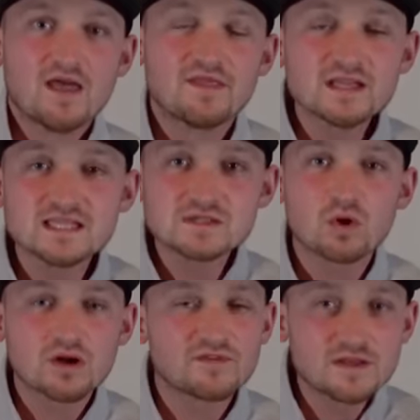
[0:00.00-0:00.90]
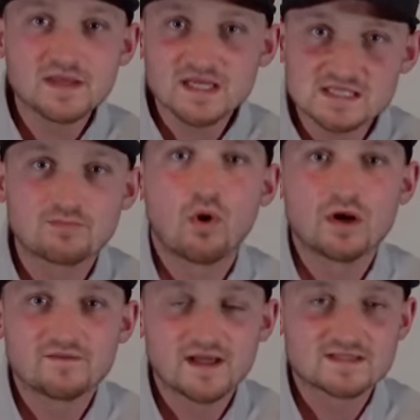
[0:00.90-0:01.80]
This is one of the biggest
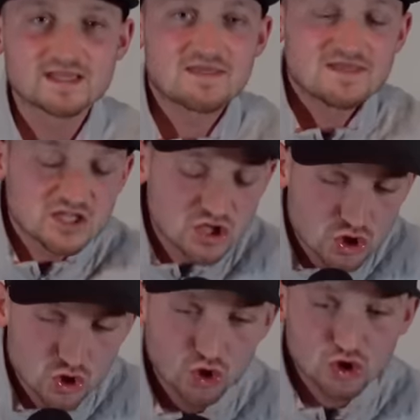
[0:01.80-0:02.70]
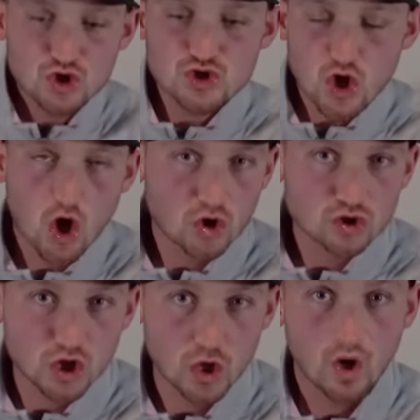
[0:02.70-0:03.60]
sporting events, and this should not
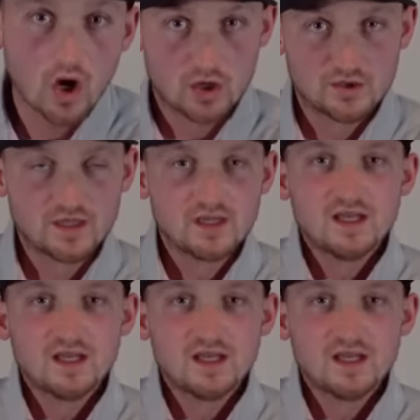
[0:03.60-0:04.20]
go on.